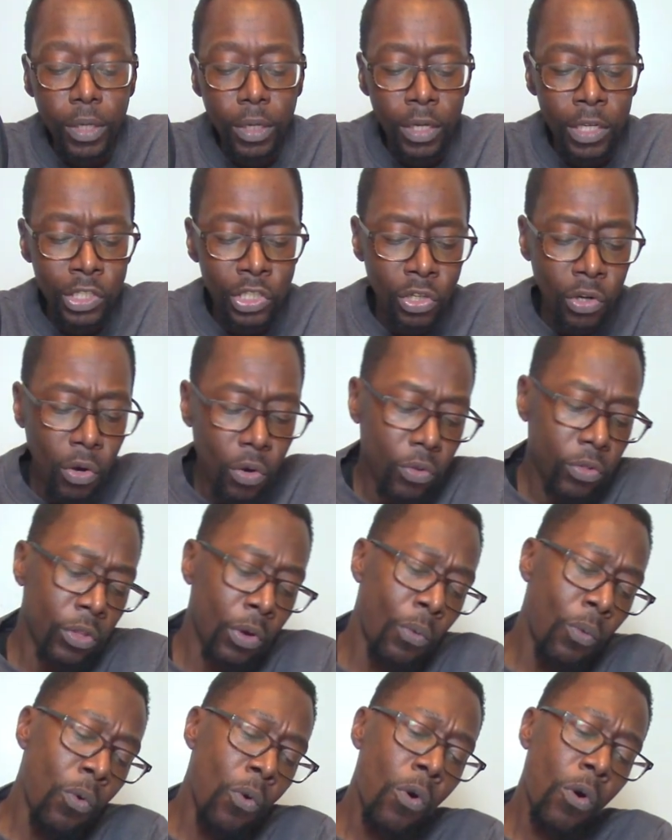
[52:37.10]
And so the
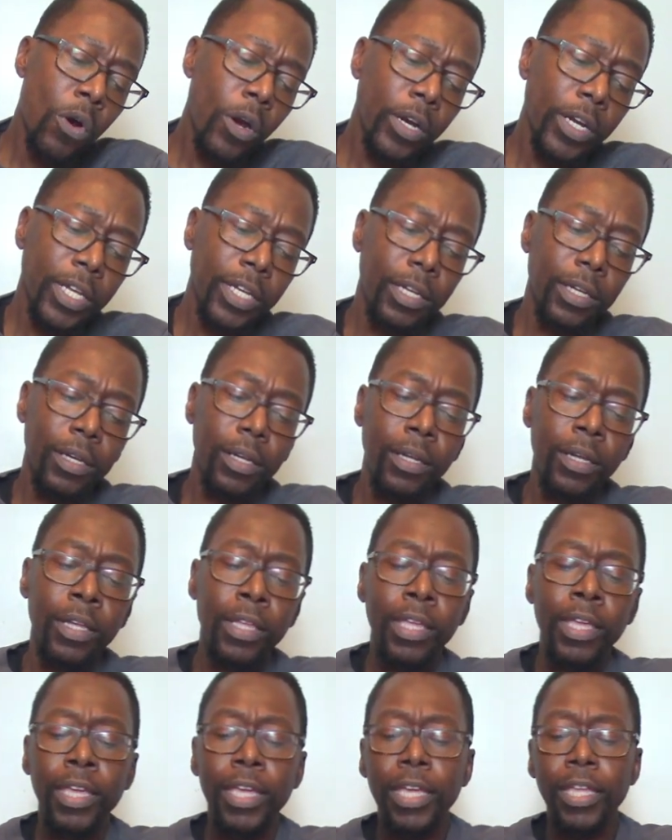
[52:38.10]
warning,
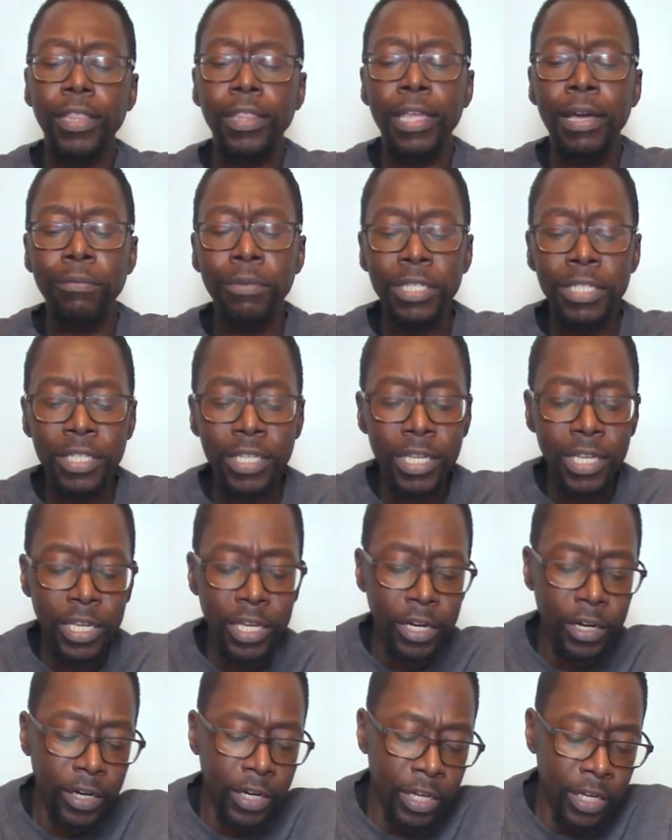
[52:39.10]
again, that we see
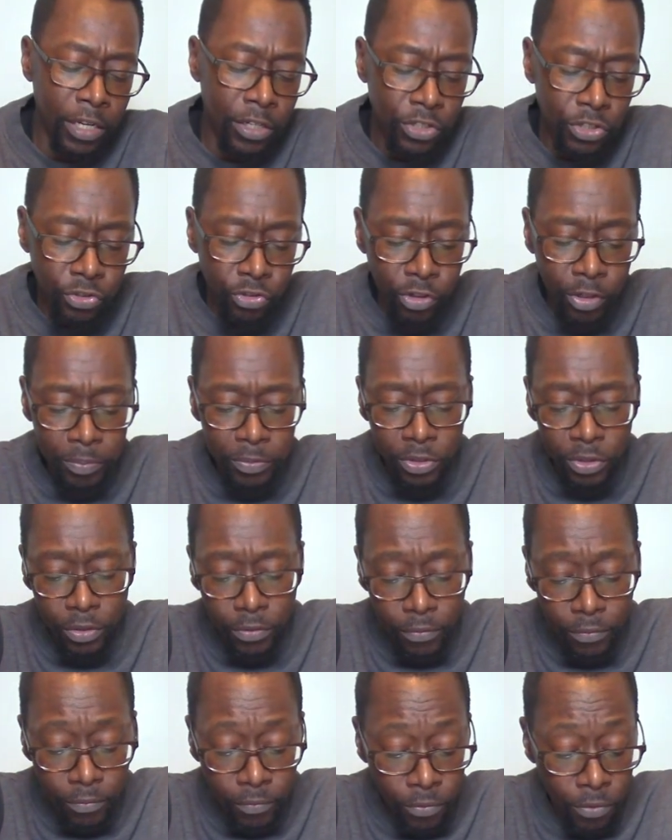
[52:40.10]
here in
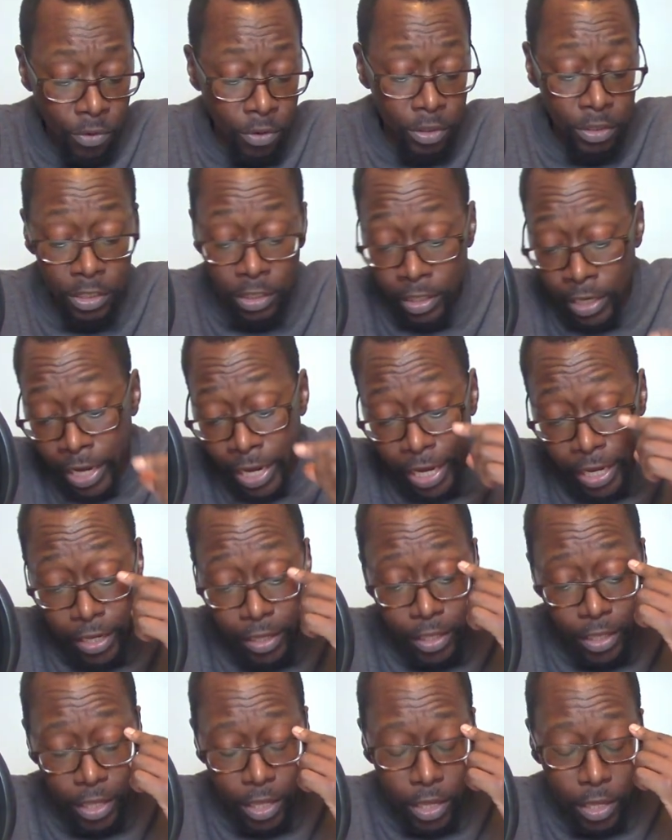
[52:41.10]
Scripture for
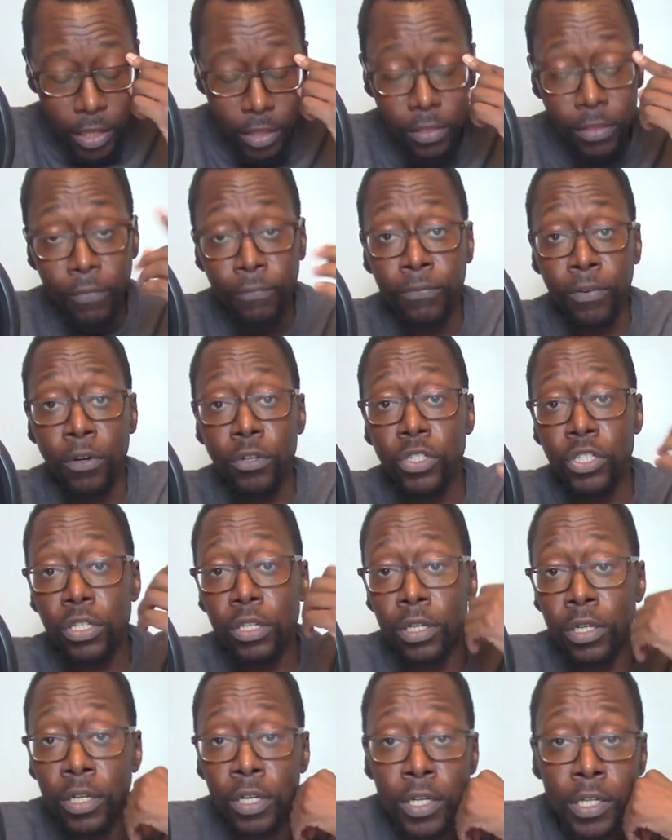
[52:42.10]
today, the
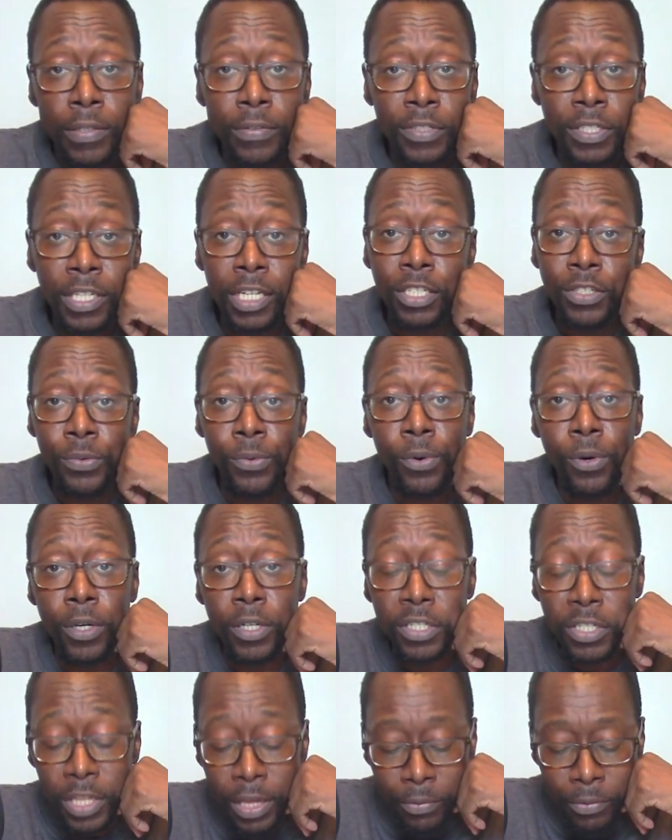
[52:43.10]
first of 6
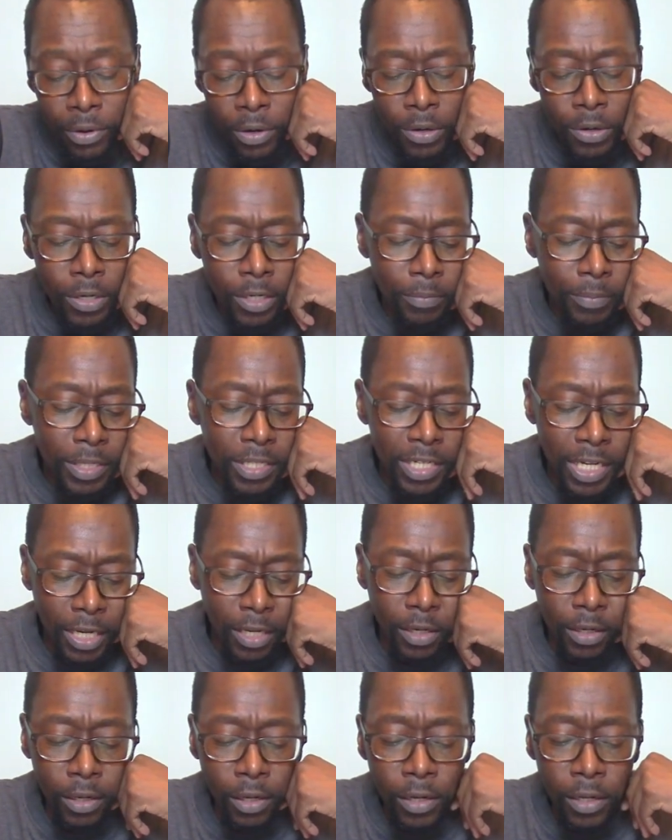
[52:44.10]
warnings that we're going to be
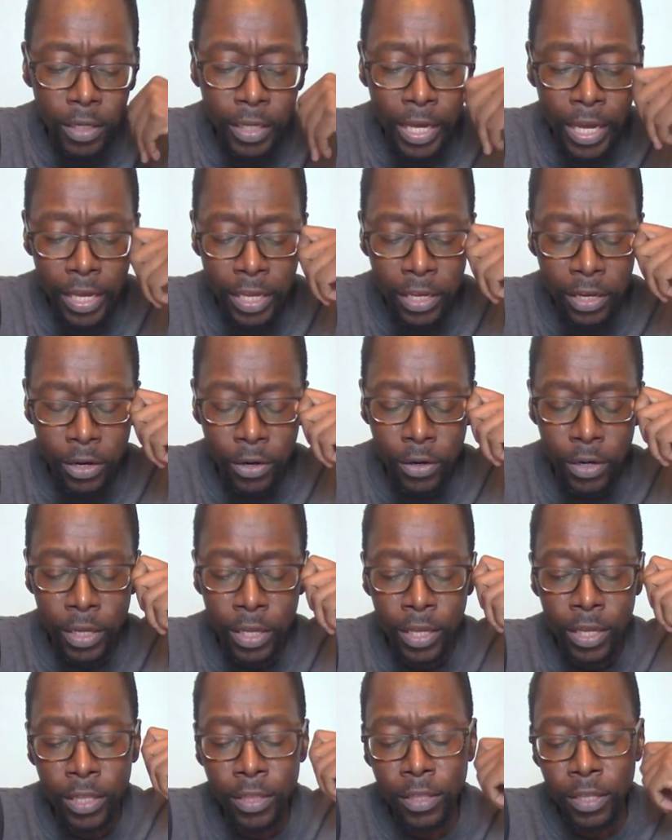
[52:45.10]
taking a look at here
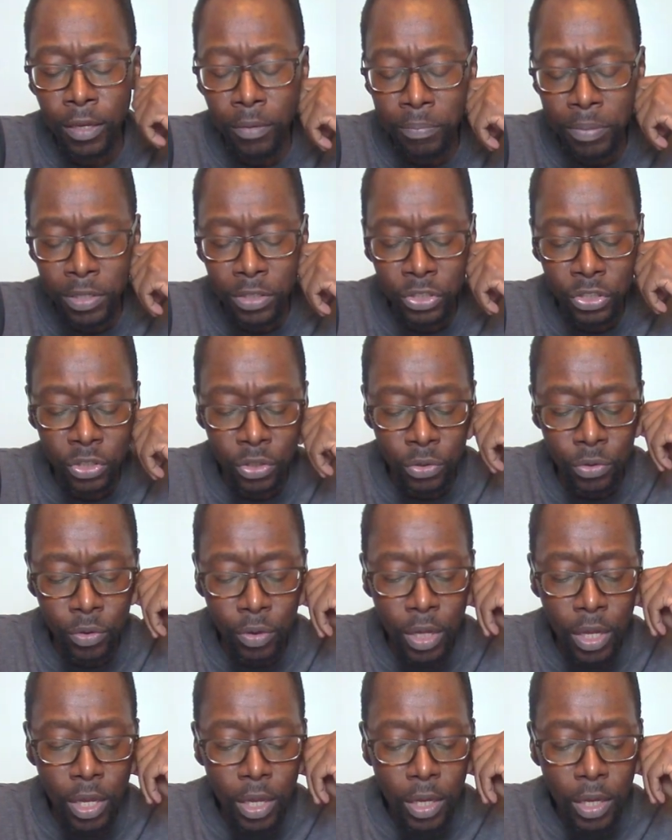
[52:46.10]
in the Epistle